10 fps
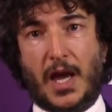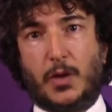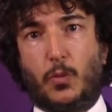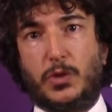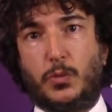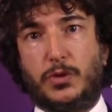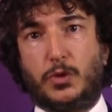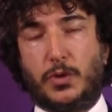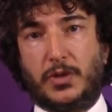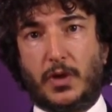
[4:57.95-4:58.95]
And what we're
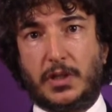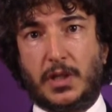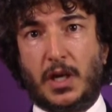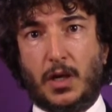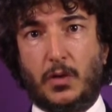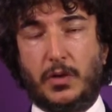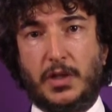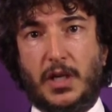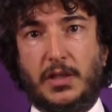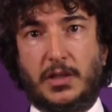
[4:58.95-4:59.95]
doing right now
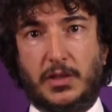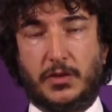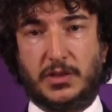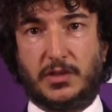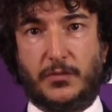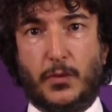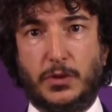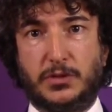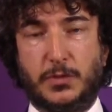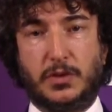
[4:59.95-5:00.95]
in antitrust
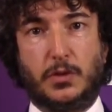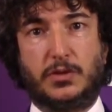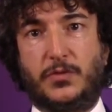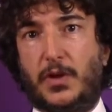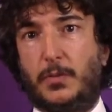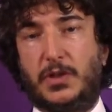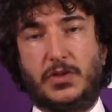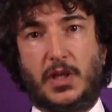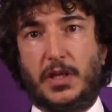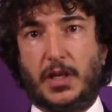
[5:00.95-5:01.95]
enforcement looks very
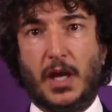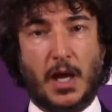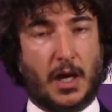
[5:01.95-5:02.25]
much like